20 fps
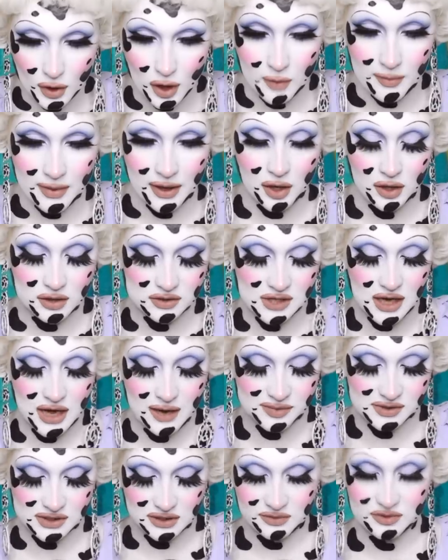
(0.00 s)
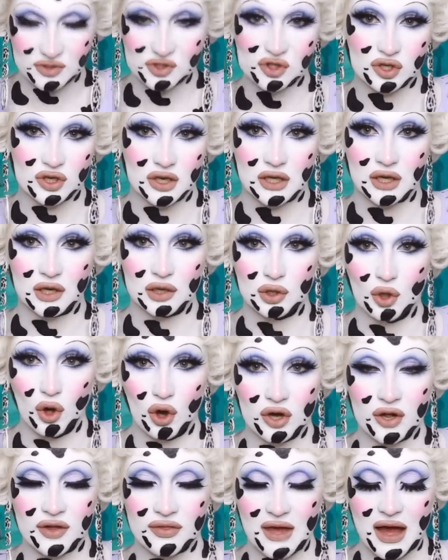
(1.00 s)
Oh my God, absolutely stunning.
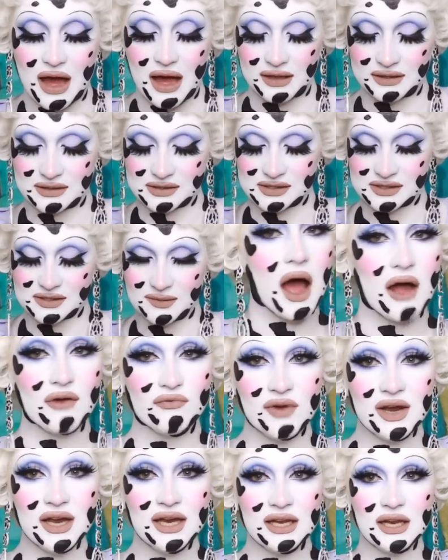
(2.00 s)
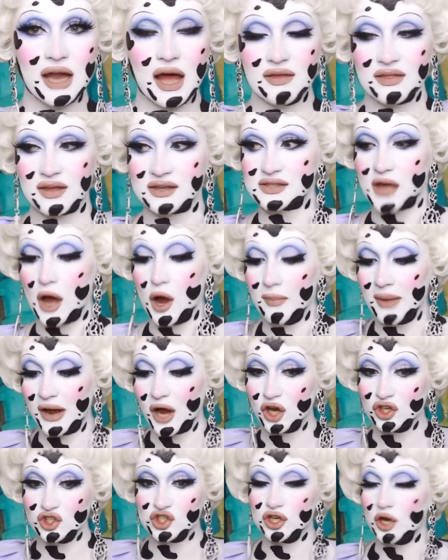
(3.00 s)
Look at that. I really like this. Oh my
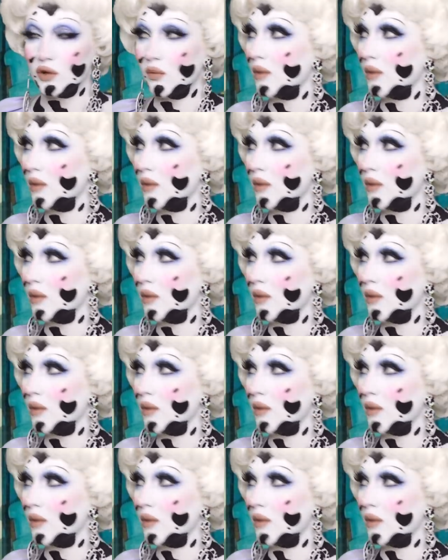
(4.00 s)
God, do you know